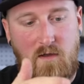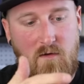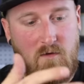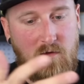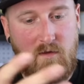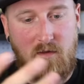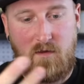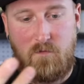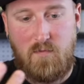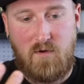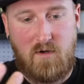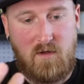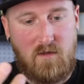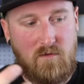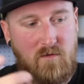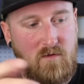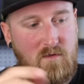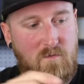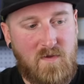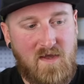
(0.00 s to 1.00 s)
really put it
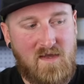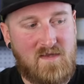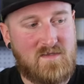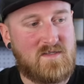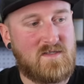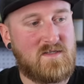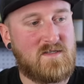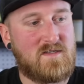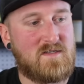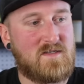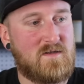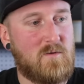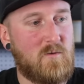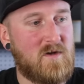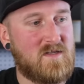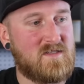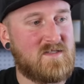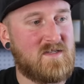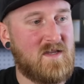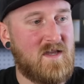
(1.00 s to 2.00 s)
through the paces
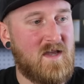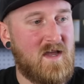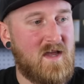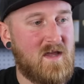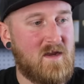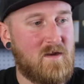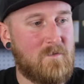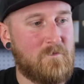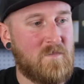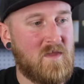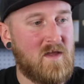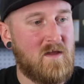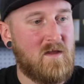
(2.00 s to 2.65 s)
once again.